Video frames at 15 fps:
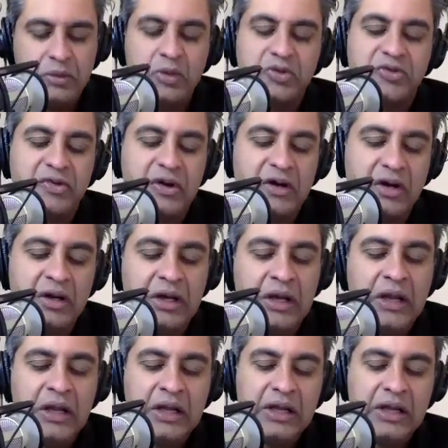most of our
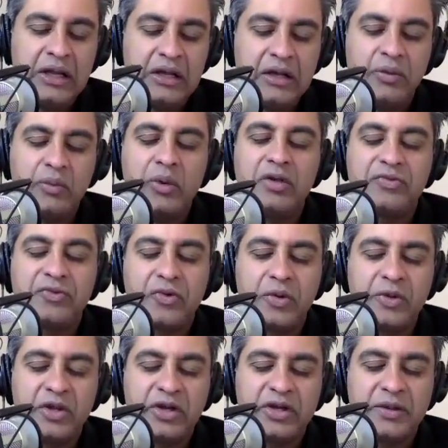uh, Wealth
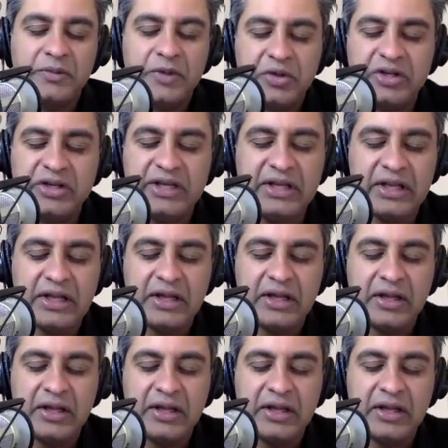Formula community.